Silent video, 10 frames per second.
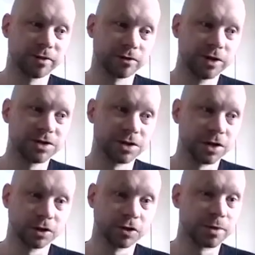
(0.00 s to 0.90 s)
reason
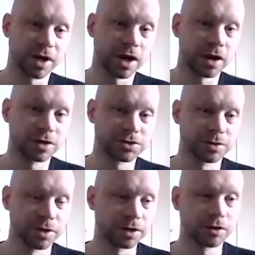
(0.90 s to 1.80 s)
a little bit higher because I'm
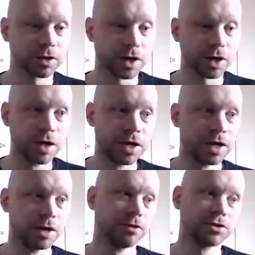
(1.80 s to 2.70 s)
like, okay,
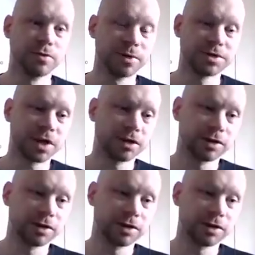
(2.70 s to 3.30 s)
there's the mentality